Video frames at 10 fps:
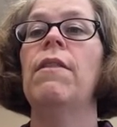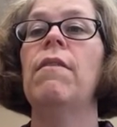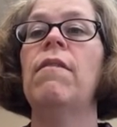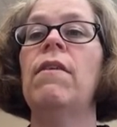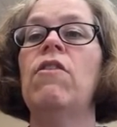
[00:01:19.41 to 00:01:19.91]

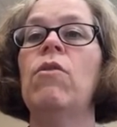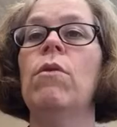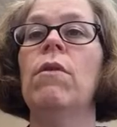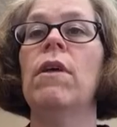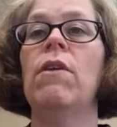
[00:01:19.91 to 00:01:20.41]
This is a
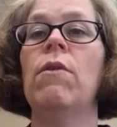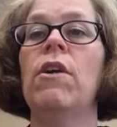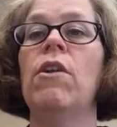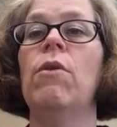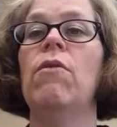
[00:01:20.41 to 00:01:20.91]
tool that you
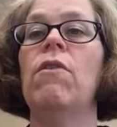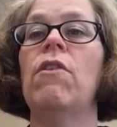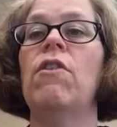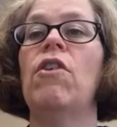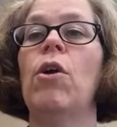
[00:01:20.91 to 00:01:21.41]
can use to
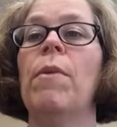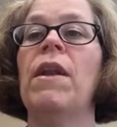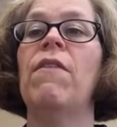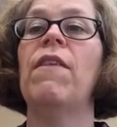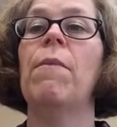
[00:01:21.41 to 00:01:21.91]

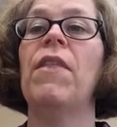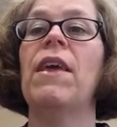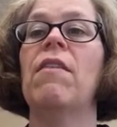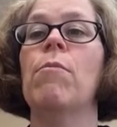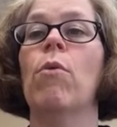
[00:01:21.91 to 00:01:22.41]
determine if
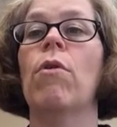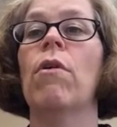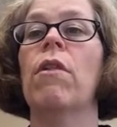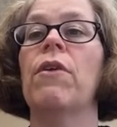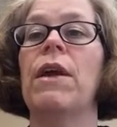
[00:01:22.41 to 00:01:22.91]
something is
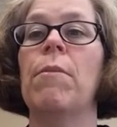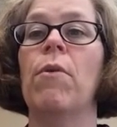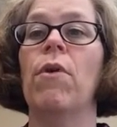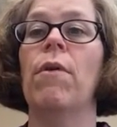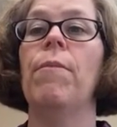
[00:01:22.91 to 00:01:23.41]
moral or
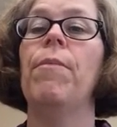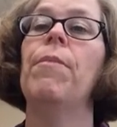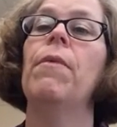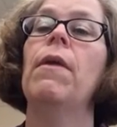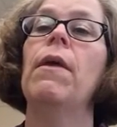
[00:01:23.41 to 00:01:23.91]
immoral.
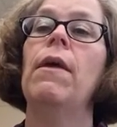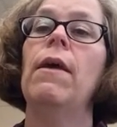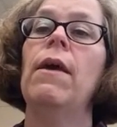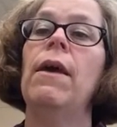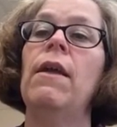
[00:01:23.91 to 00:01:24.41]

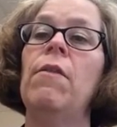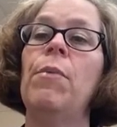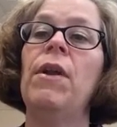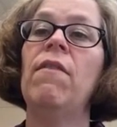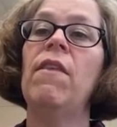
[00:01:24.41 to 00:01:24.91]
It's
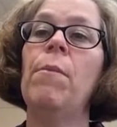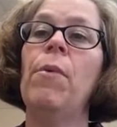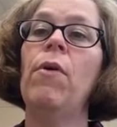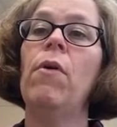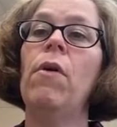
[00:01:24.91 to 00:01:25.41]
pretty
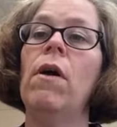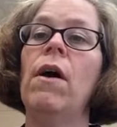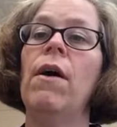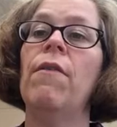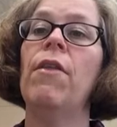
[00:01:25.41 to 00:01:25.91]
simple.
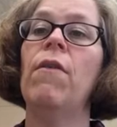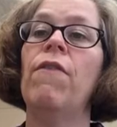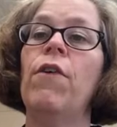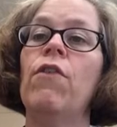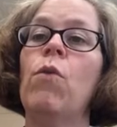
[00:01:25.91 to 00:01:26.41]

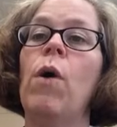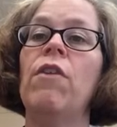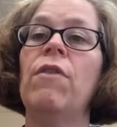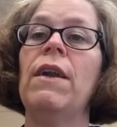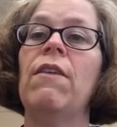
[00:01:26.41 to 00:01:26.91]
The first
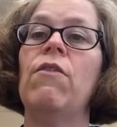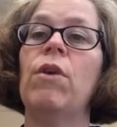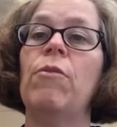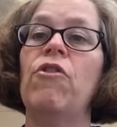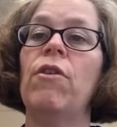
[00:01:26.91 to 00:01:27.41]
quadrant is
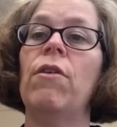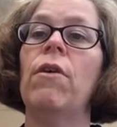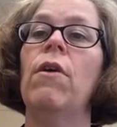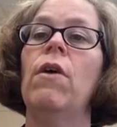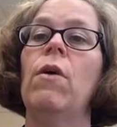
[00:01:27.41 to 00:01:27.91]
Scripture.
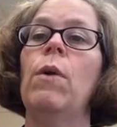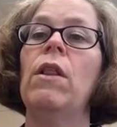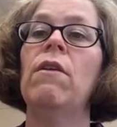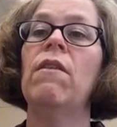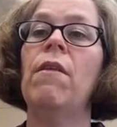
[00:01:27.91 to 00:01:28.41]
We
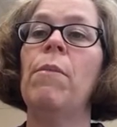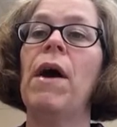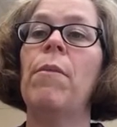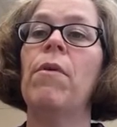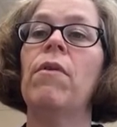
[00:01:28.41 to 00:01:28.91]
look to the
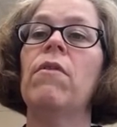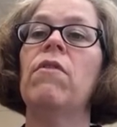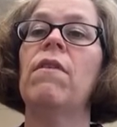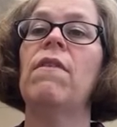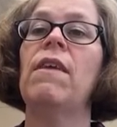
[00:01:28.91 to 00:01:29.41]
Bible
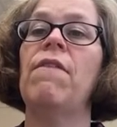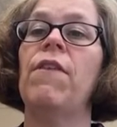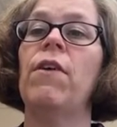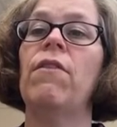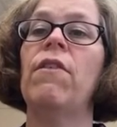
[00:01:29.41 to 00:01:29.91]
to see
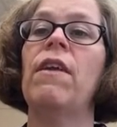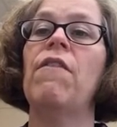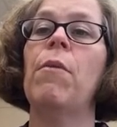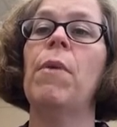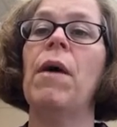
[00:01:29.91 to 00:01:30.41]
first
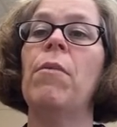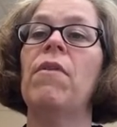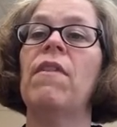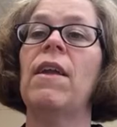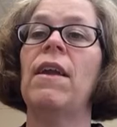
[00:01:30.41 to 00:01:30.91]
if the
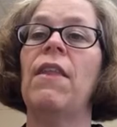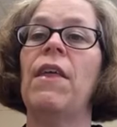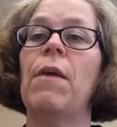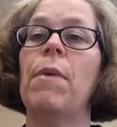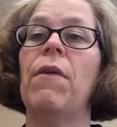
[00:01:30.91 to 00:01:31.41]
Bible said
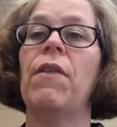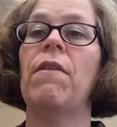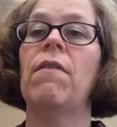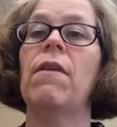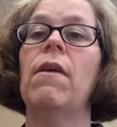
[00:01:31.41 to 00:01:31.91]
anything about
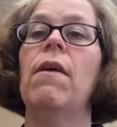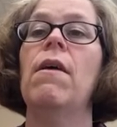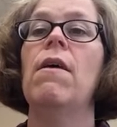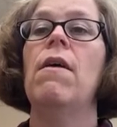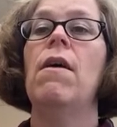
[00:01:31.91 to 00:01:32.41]
this.
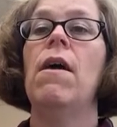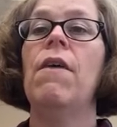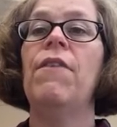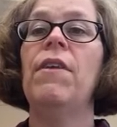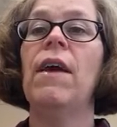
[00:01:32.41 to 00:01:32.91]

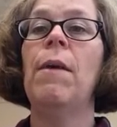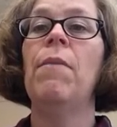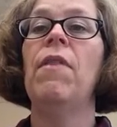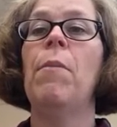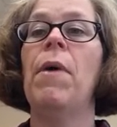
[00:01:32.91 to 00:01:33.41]

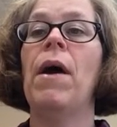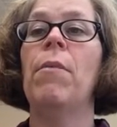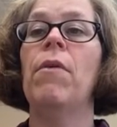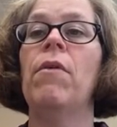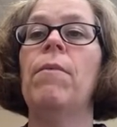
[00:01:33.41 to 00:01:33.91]
Oftentimes, the
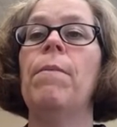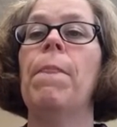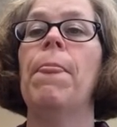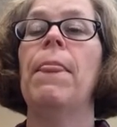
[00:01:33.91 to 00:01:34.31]
Bible